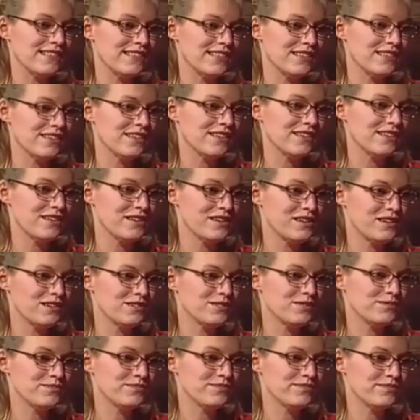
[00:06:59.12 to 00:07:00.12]
begin to
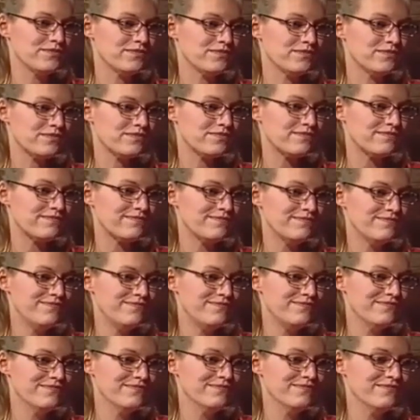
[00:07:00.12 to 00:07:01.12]
feel about it,
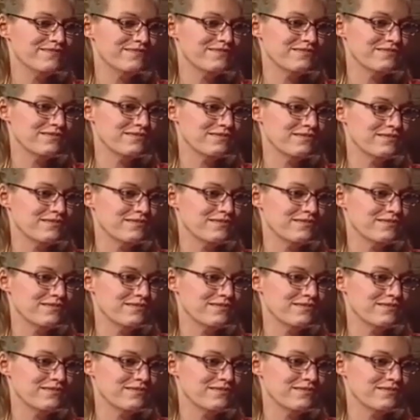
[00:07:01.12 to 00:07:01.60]
it's like,